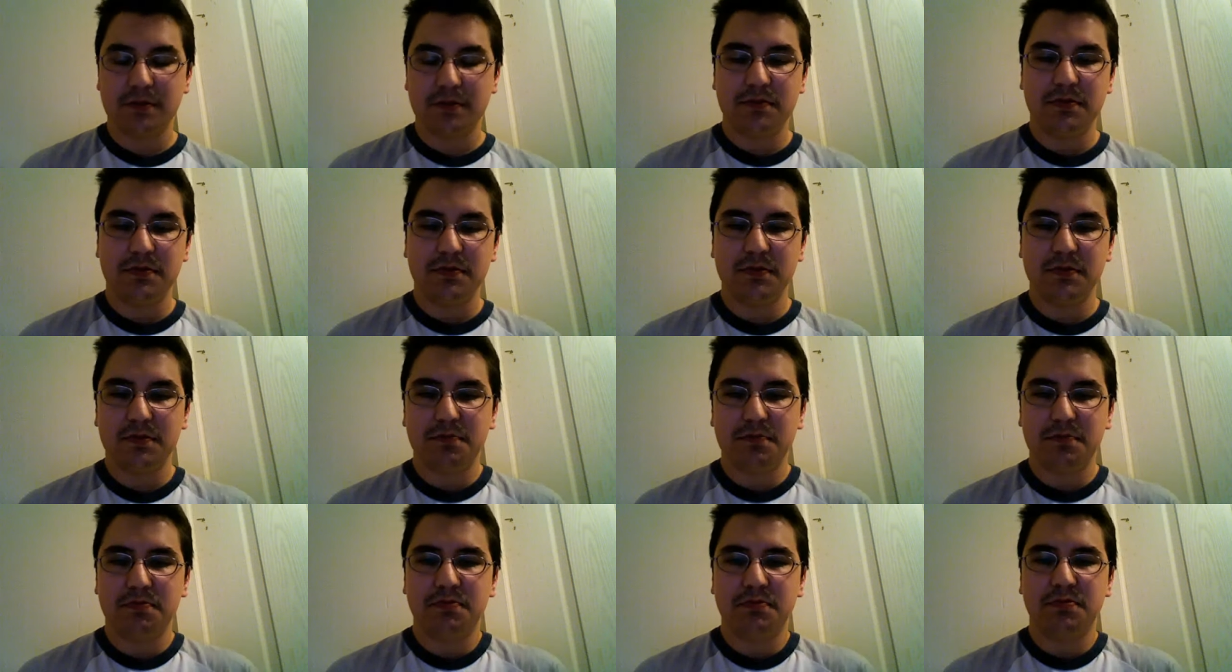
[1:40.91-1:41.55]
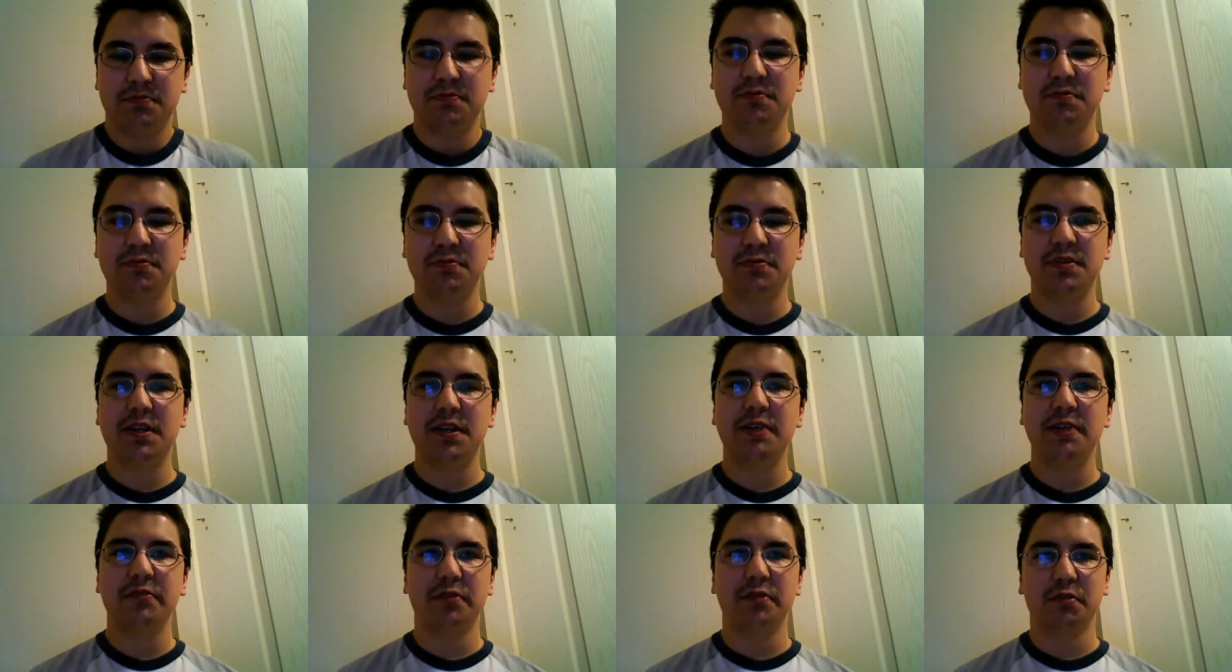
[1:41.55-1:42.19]
you
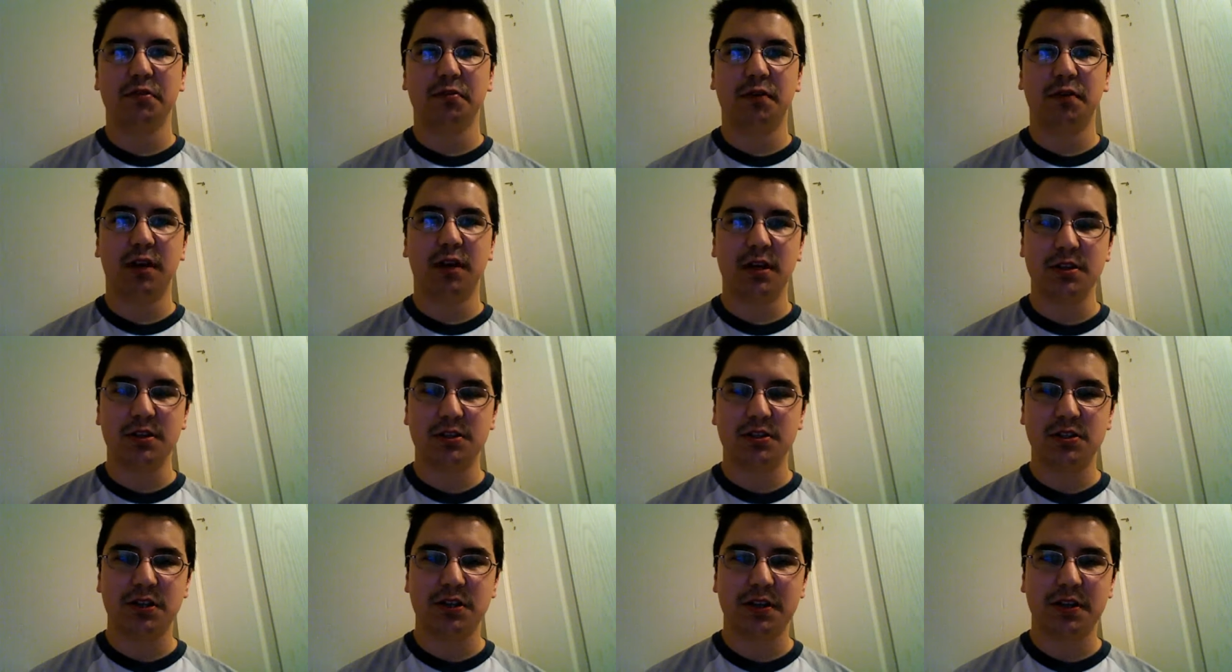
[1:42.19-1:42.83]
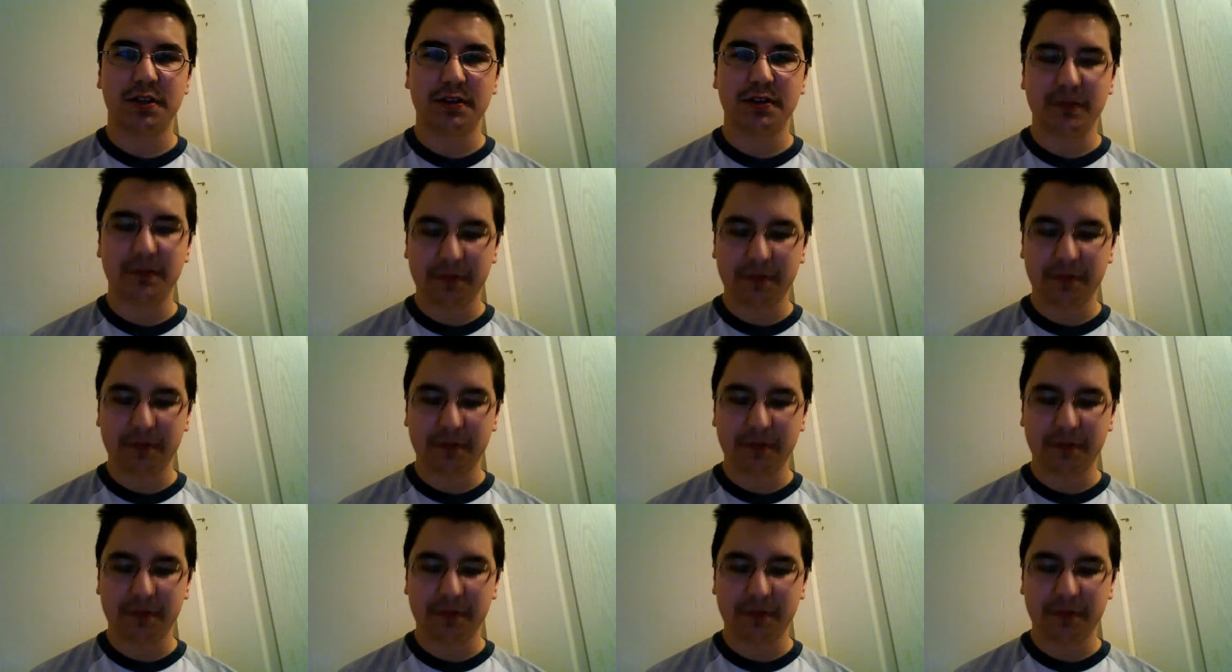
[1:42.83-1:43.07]
give it a watch.